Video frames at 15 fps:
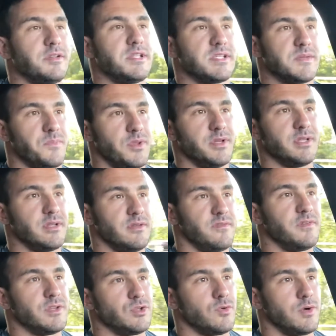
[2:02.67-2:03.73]
disciplined
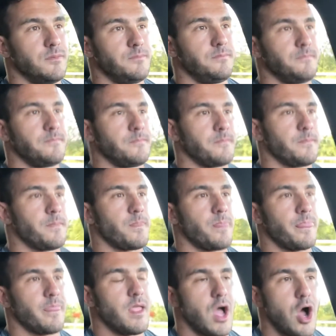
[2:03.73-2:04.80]
individual,
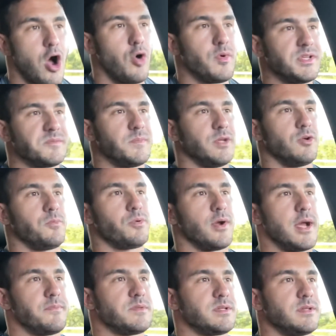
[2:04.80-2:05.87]
always meal
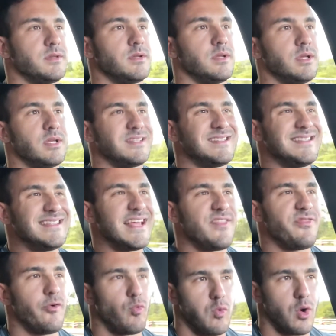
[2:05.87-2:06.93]
prepped,
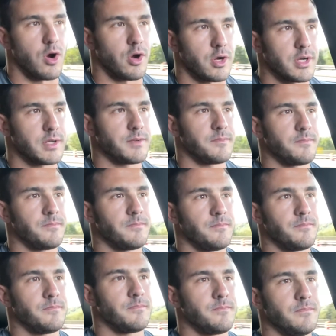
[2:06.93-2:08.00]
did the work,
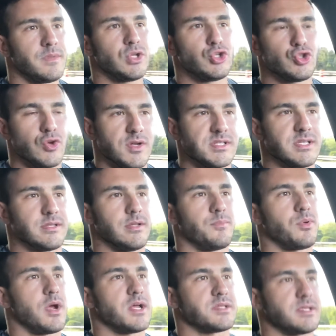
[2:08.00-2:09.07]
trusted the
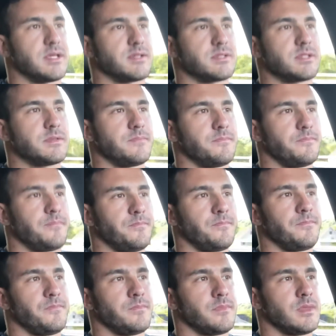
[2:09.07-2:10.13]
process.
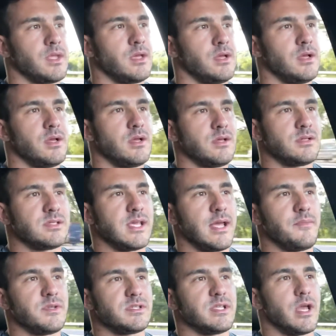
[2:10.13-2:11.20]

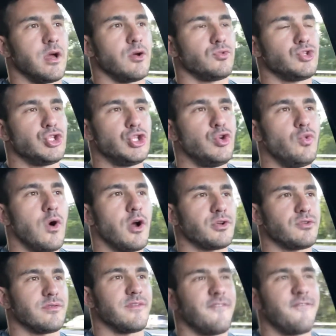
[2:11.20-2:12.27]
Sam is now
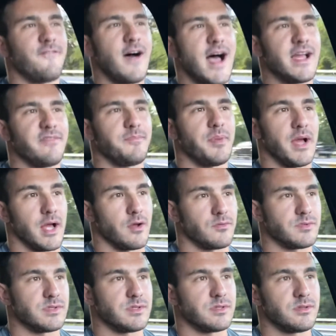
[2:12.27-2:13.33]
205
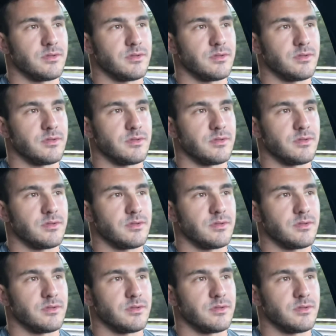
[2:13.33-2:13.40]
pounds